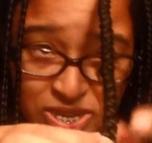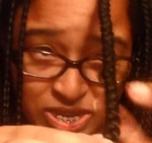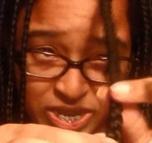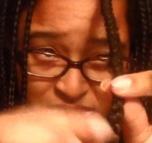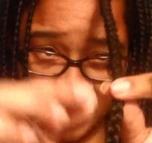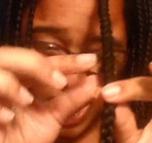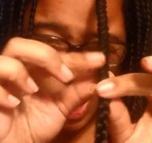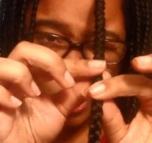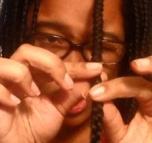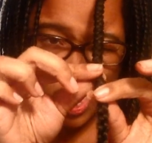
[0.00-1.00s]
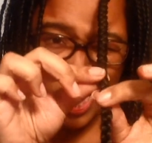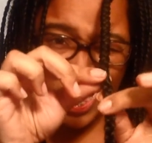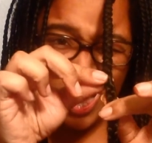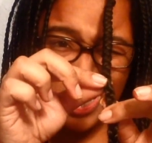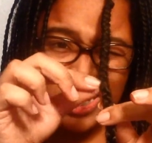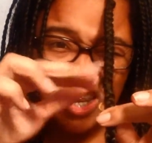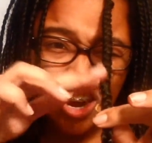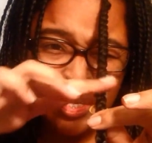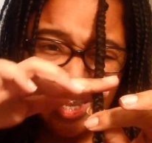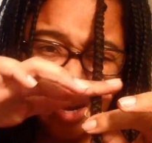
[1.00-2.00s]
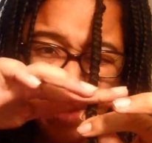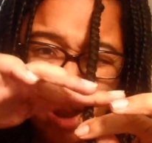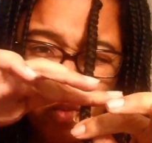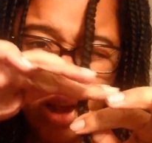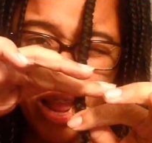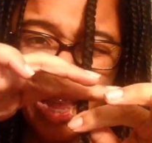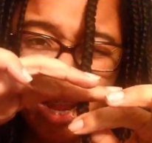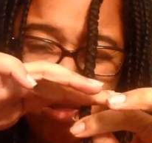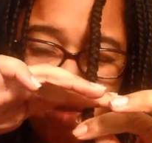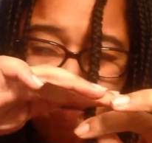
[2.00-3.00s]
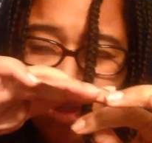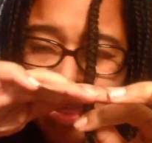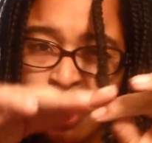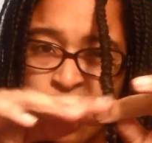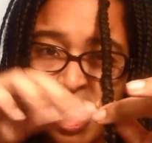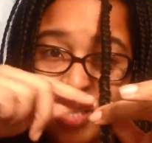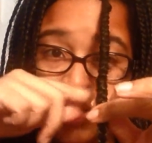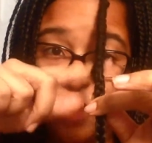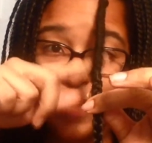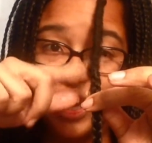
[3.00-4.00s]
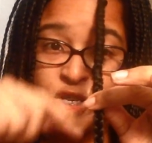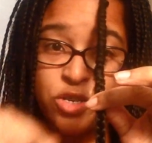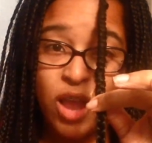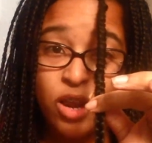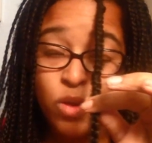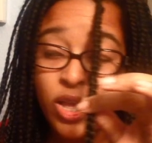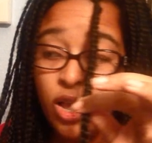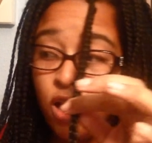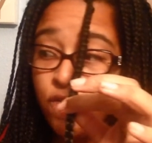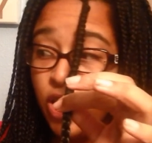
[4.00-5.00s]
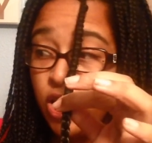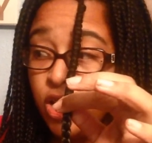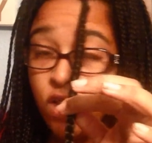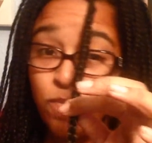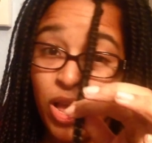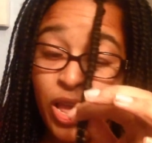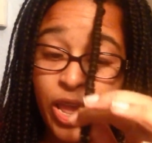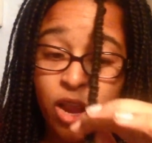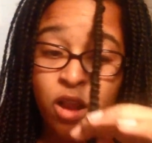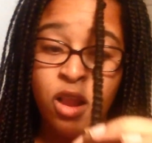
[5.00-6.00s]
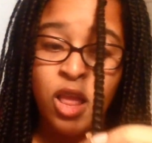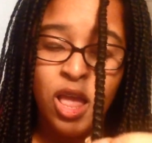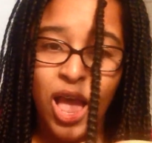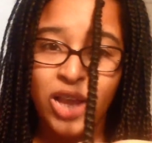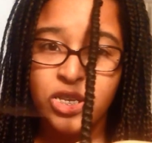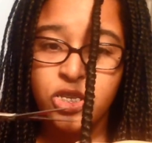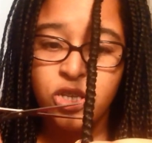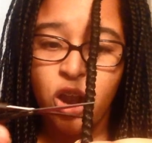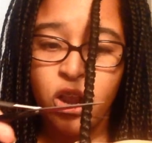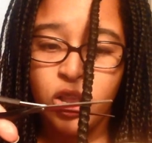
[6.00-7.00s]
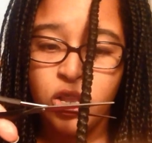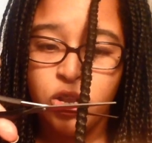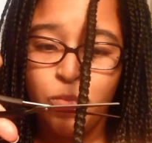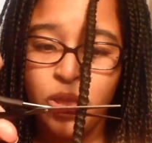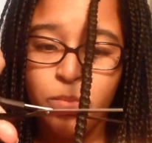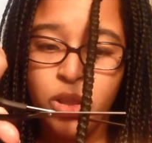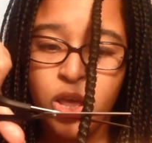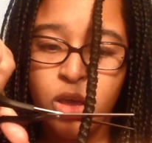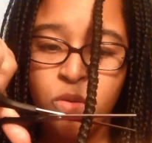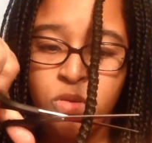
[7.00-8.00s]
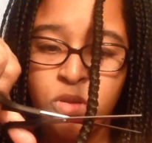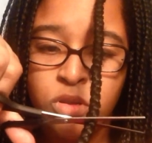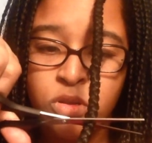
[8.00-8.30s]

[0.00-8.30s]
kind of sticks out, kind of starts at about right here on the front. So to make sure I don't cut off any of my hair, I just start a little bit below